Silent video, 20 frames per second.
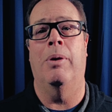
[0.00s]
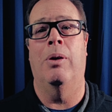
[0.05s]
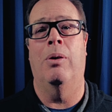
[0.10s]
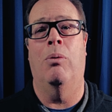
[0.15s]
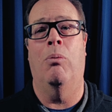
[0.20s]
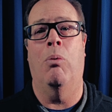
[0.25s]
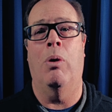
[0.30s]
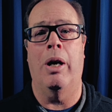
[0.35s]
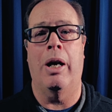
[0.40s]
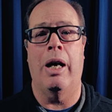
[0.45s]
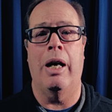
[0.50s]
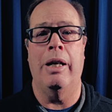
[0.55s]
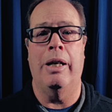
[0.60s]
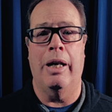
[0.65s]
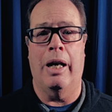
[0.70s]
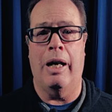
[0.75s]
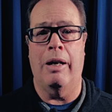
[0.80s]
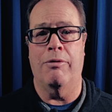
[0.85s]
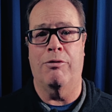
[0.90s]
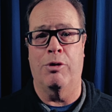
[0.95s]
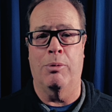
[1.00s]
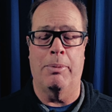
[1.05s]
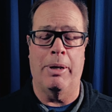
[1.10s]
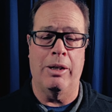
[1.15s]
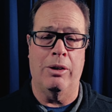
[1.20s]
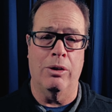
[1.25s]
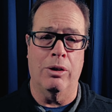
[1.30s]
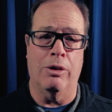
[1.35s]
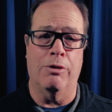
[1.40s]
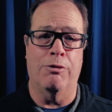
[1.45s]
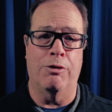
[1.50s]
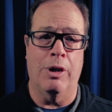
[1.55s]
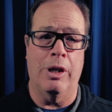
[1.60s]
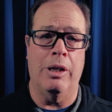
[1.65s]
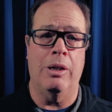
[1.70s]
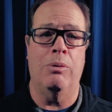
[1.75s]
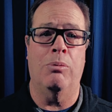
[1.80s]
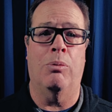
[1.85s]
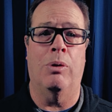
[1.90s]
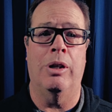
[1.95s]
what I got for my
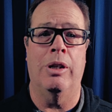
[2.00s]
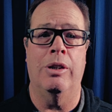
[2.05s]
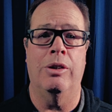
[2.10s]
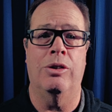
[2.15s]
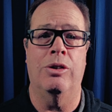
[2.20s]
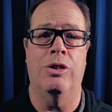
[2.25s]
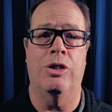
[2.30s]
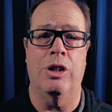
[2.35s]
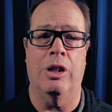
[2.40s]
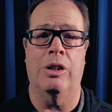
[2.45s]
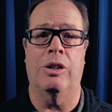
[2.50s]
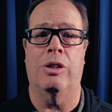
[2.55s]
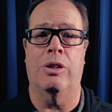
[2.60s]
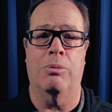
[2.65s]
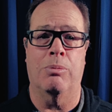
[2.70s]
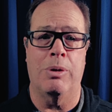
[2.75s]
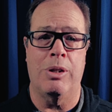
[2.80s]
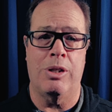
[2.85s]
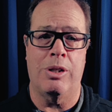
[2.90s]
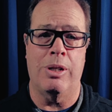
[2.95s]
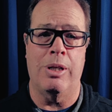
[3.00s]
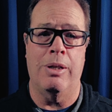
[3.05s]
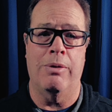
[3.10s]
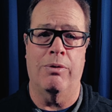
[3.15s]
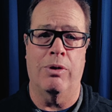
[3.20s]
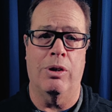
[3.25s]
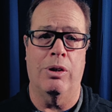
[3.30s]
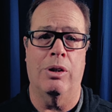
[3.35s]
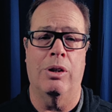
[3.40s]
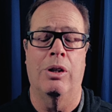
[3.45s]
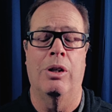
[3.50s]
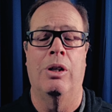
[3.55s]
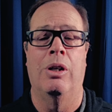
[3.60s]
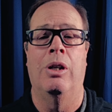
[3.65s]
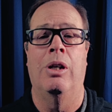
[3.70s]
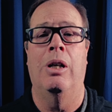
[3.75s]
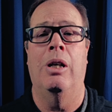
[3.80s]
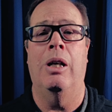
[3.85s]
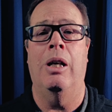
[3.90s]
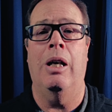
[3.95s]
girlfriend was just the receiver
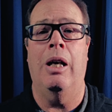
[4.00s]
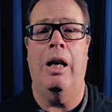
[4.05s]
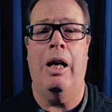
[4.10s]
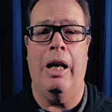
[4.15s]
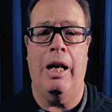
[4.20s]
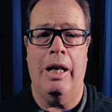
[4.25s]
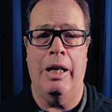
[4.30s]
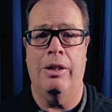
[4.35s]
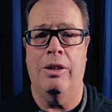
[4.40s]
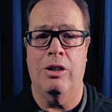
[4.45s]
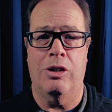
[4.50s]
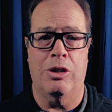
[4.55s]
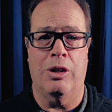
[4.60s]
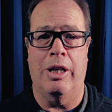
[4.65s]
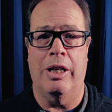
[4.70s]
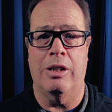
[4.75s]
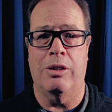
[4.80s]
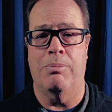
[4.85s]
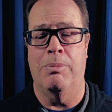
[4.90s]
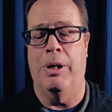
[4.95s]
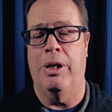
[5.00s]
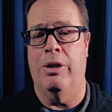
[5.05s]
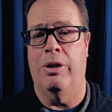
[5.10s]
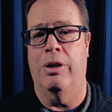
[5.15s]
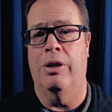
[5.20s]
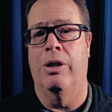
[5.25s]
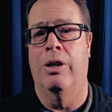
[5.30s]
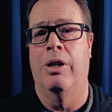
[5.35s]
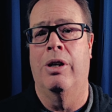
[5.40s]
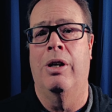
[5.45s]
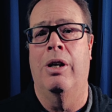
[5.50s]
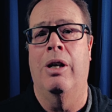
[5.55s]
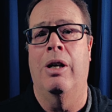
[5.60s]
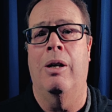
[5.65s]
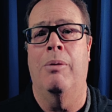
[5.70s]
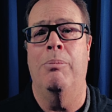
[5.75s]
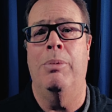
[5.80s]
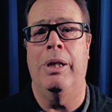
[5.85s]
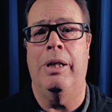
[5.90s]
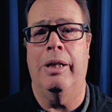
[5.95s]
and the transmitter,
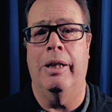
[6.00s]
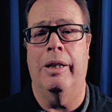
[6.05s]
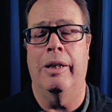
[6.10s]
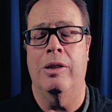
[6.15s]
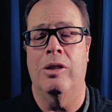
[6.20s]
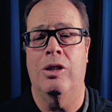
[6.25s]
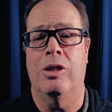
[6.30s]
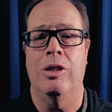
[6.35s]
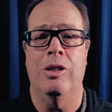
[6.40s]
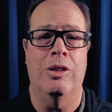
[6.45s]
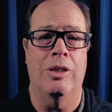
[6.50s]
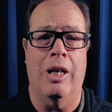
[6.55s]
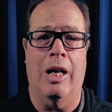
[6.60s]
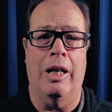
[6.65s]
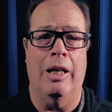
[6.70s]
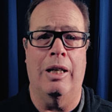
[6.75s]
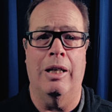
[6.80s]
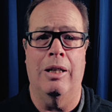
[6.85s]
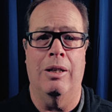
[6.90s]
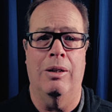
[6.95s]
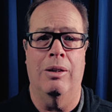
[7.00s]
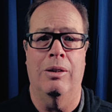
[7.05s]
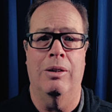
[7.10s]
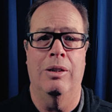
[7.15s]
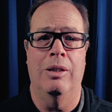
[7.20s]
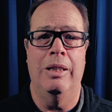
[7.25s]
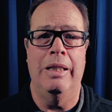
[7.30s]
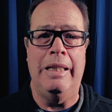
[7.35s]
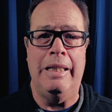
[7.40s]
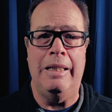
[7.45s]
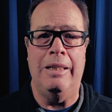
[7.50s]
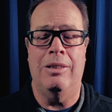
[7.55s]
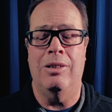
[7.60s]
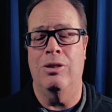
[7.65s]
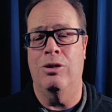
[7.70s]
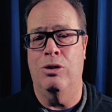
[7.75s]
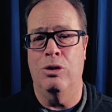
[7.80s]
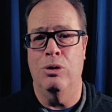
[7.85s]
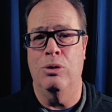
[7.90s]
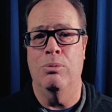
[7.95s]
because she's not going to need to
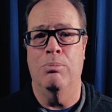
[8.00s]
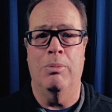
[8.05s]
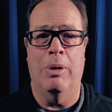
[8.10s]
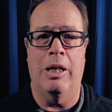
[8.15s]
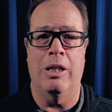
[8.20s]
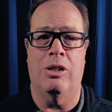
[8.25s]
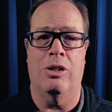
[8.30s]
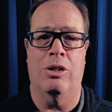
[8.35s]
do much.